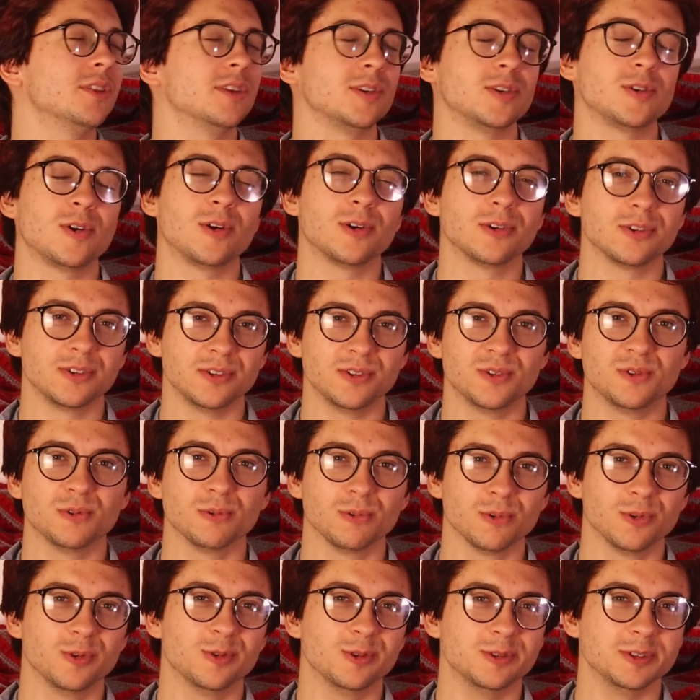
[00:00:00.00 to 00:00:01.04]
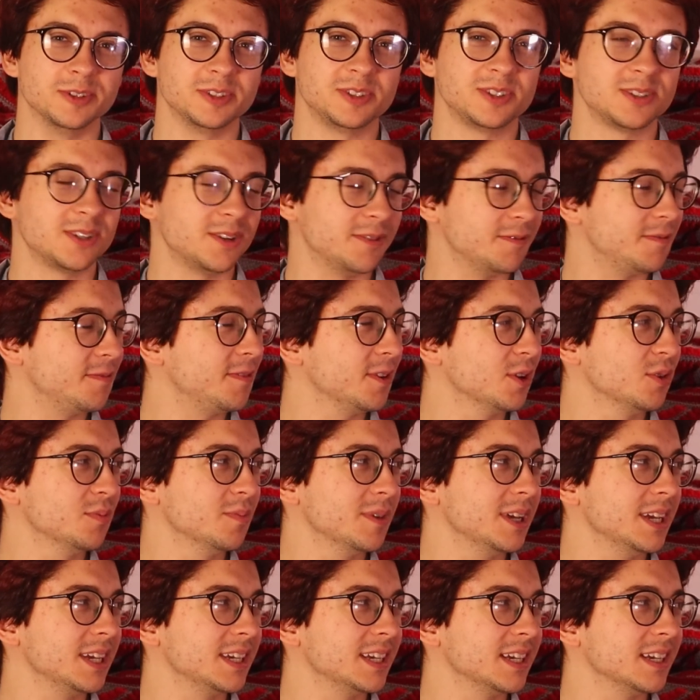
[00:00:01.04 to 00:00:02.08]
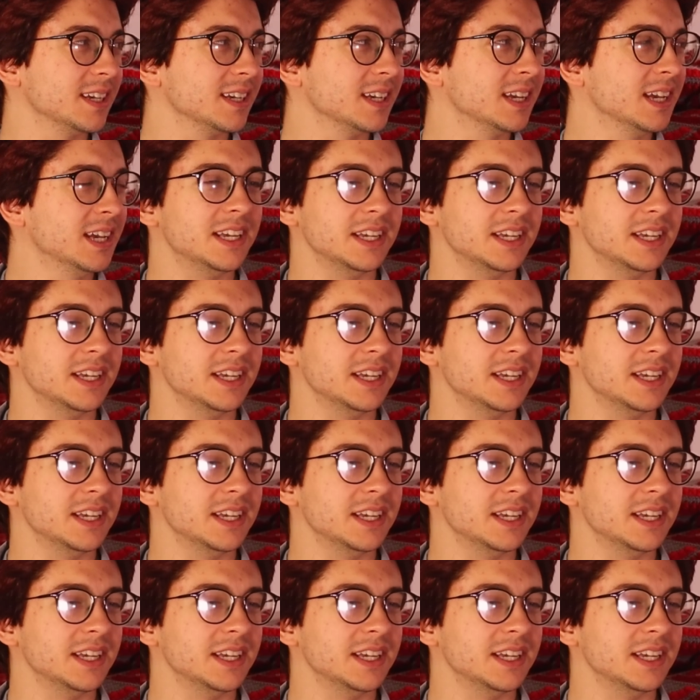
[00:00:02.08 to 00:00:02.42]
of the cardinal rules of filmmaking